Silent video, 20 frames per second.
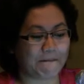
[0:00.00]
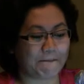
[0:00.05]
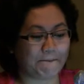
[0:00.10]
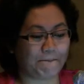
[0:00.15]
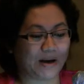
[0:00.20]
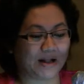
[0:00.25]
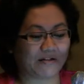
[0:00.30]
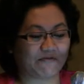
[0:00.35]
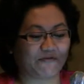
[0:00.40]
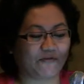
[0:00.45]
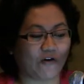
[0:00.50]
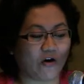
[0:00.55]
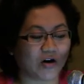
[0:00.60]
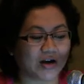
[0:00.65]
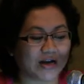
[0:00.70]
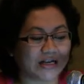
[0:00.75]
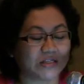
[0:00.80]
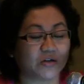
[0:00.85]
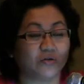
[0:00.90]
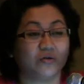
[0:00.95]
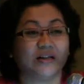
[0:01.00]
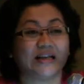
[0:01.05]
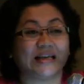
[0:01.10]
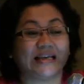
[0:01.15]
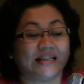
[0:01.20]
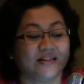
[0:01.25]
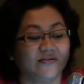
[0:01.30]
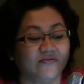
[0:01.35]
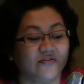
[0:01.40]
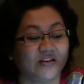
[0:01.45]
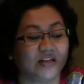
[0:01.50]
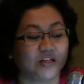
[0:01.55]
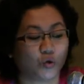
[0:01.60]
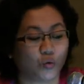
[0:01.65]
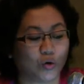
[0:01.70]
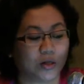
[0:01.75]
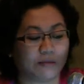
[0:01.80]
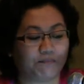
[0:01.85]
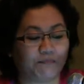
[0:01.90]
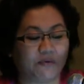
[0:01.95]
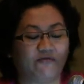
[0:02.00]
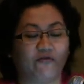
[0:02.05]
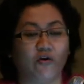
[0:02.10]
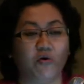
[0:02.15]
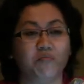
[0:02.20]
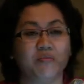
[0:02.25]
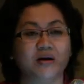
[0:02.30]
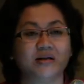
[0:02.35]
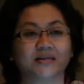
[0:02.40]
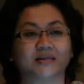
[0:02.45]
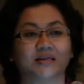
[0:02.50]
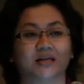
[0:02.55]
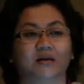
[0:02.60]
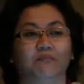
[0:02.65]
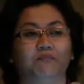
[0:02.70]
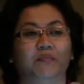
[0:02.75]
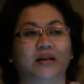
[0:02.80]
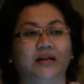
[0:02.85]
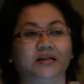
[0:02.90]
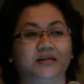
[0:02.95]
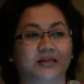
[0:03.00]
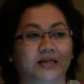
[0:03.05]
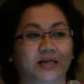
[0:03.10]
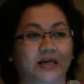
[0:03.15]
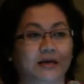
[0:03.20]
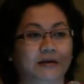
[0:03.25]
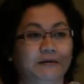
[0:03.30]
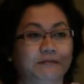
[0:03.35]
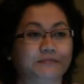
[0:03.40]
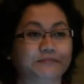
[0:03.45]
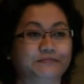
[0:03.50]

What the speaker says: But focus on the individual performance and ability.